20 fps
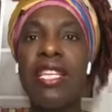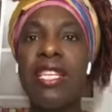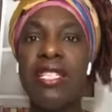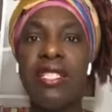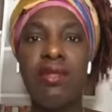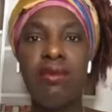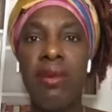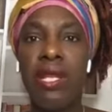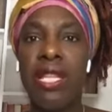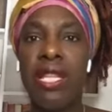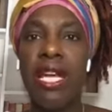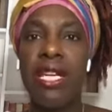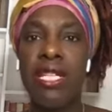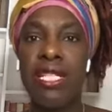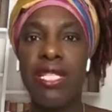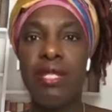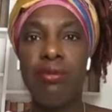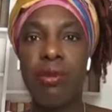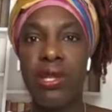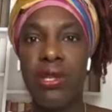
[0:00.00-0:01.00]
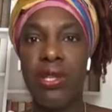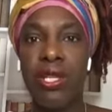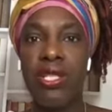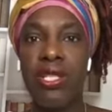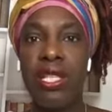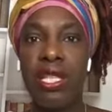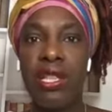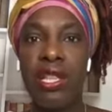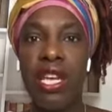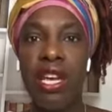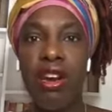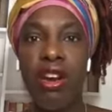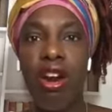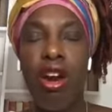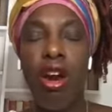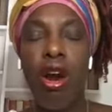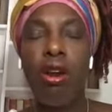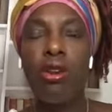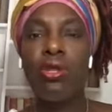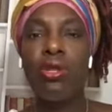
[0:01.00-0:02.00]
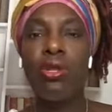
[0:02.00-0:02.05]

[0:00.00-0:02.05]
things with that experience, and there are